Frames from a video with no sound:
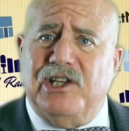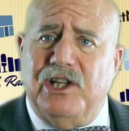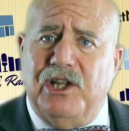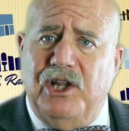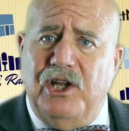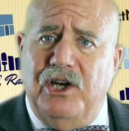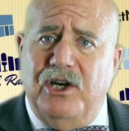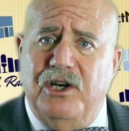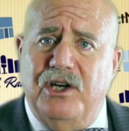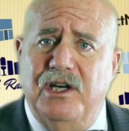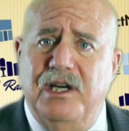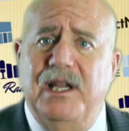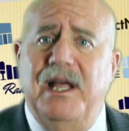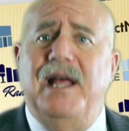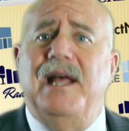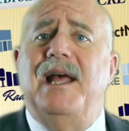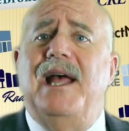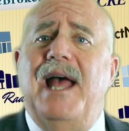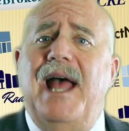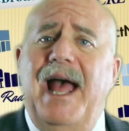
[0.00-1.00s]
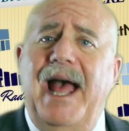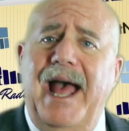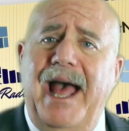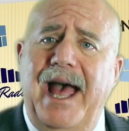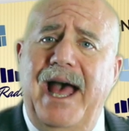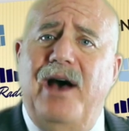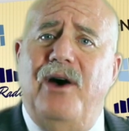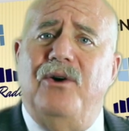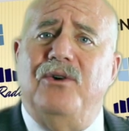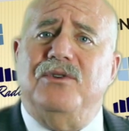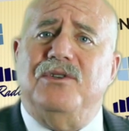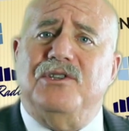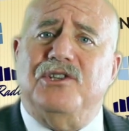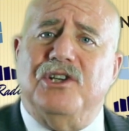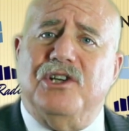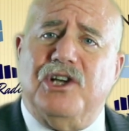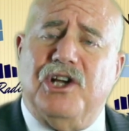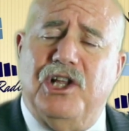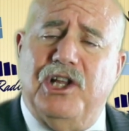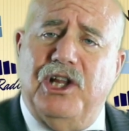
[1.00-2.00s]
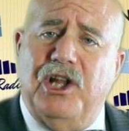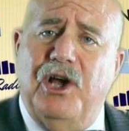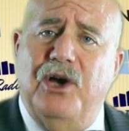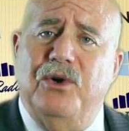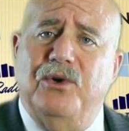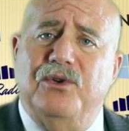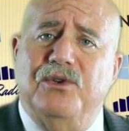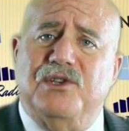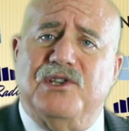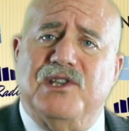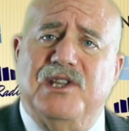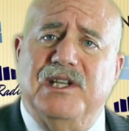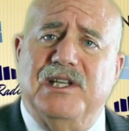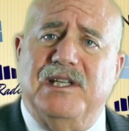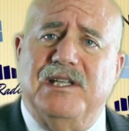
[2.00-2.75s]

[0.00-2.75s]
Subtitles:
to learn how to close the